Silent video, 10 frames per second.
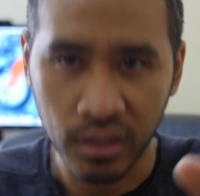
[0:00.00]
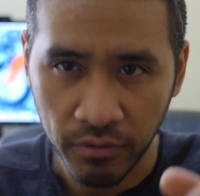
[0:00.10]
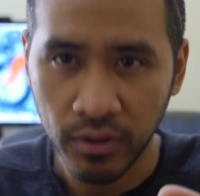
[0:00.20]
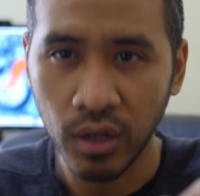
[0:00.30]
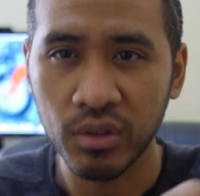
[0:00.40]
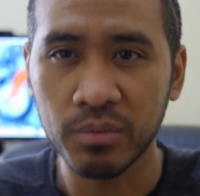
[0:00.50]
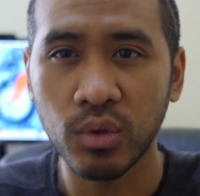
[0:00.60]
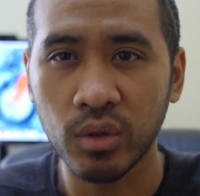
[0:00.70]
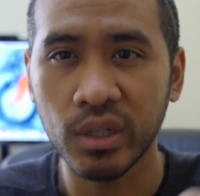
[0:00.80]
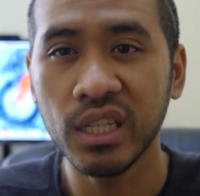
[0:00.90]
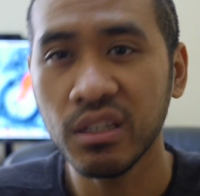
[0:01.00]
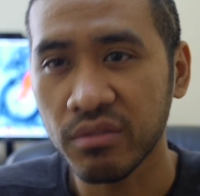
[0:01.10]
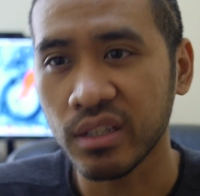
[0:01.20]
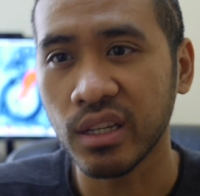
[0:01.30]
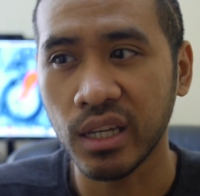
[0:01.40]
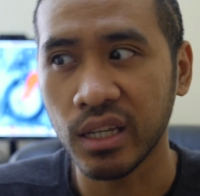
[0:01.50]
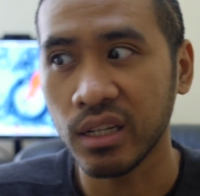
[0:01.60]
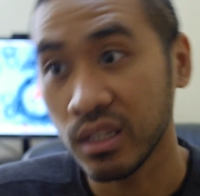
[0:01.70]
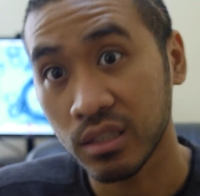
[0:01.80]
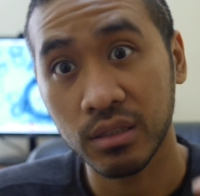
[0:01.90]
the flow is more even
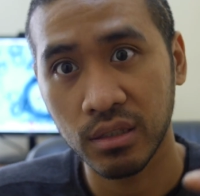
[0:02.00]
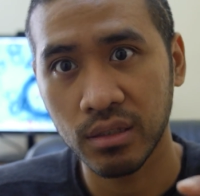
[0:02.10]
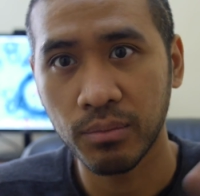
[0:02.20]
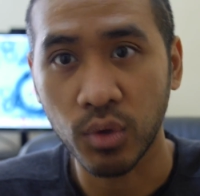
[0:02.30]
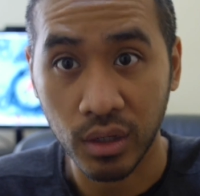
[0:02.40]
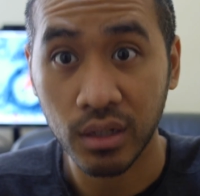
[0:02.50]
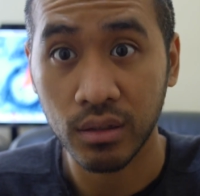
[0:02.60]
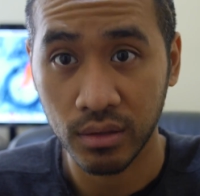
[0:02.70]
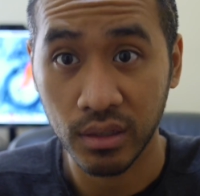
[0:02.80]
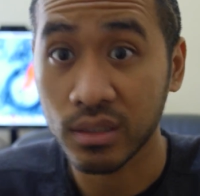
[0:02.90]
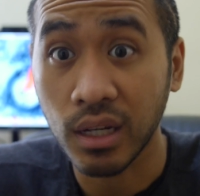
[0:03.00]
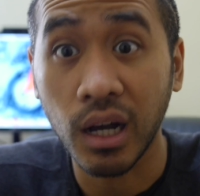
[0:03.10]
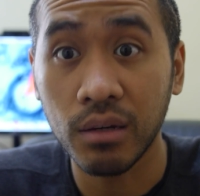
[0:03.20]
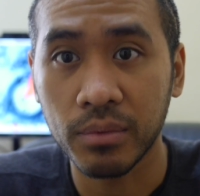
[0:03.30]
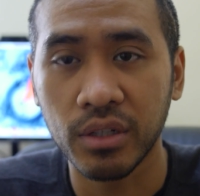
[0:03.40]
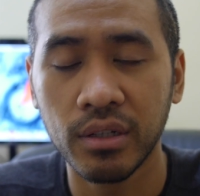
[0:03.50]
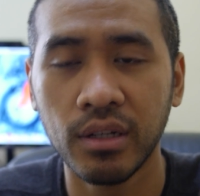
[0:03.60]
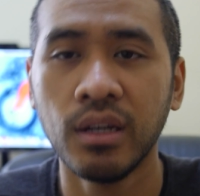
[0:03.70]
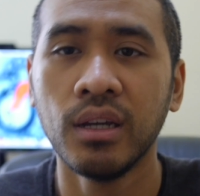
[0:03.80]
and it's calmer.